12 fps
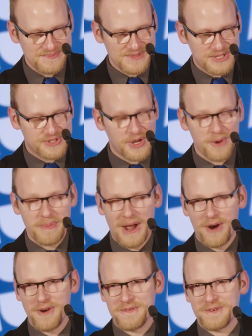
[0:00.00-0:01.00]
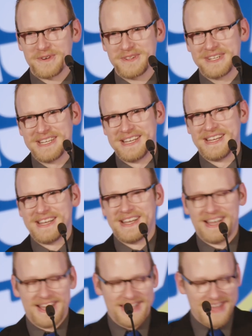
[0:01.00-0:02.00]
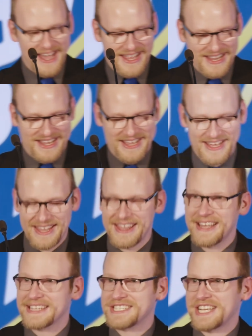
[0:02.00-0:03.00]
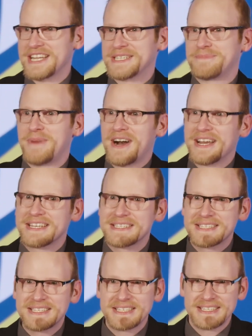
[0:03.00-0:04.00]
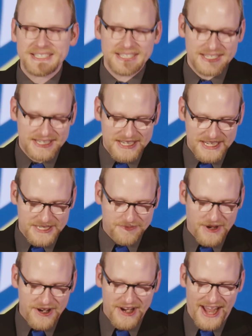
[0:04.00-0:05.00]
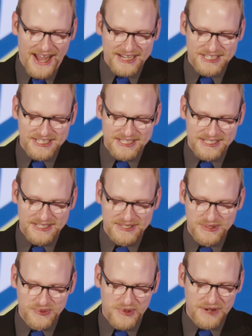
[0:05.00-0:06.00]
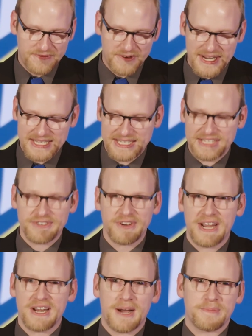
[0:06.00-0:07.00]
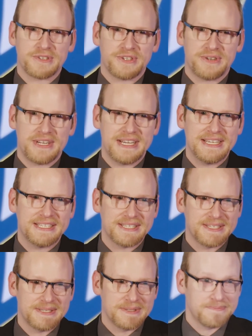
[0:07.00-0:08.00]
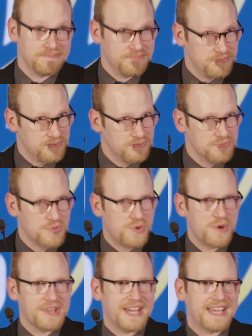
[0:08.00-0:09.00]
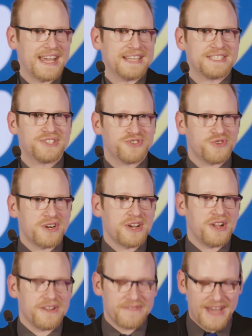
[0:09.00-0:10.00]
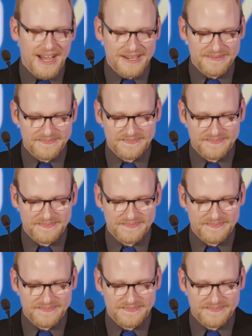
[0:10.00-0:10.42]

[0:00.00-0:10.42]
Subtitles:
So powerful that they can change minds, inspire action, win friends, and create opportunities. or they can destroy all of that.